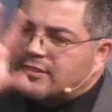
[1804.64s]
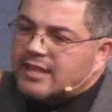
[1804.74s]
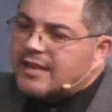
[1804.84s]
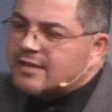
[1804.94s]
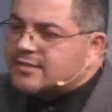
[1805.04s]

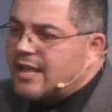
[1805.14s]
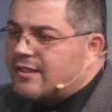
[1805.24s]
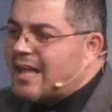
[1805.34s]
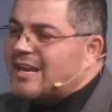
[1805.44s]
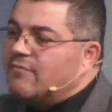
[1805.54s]
doing
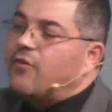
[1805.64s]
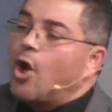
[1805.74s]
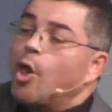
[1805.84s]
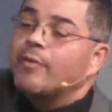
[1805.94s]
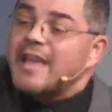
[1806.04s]
things that
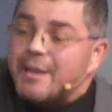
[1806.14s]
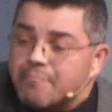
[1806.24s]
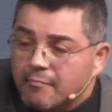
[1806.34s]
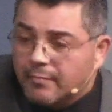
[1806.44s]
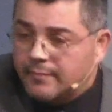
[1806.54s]
involve
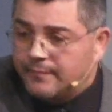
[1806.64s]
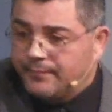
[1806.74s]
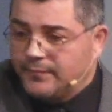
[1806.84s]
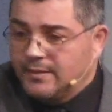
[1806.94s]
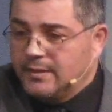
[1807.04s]
Him, Amen.
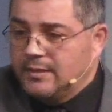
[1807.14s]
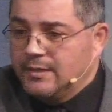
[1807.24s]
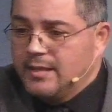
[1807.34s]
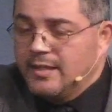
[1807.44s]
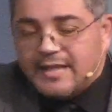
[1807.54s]

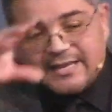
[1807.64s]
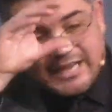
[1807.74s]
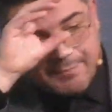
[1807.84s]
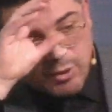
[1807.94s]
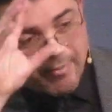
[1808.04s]

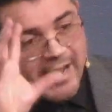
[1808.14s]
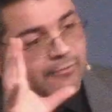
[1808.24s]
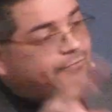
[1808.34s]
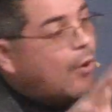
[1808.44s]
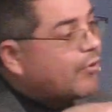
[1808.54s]
that keep your
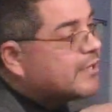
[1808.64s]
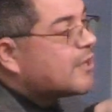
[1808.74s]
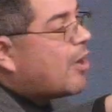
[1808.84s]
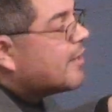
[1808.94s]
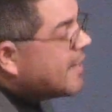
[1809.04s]
mind
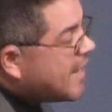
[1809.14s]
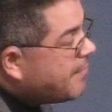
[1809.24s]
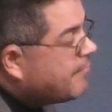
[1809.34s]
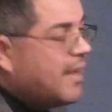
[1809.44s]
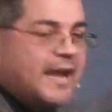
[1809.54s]
focused on
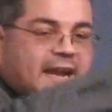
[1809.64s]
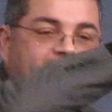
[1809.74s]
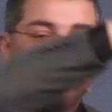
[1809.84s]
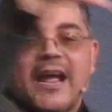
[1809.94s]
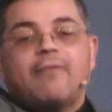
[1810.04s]
Him
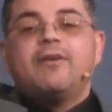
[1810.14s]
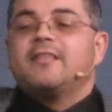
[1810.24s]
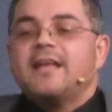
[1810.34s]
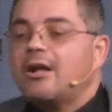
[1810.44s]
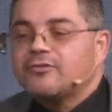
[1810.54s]
and not on
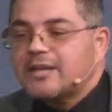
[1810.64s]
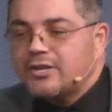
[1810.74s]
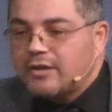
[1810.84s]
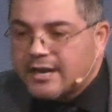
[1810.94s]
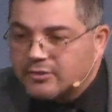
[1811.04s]
everything
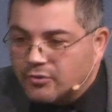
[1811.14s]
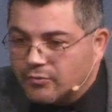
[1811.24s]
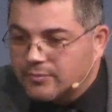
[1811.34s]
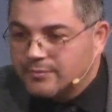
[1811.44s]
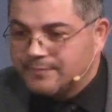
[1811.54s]
else that you got
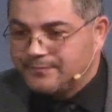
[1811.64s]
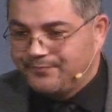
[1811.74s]
to do.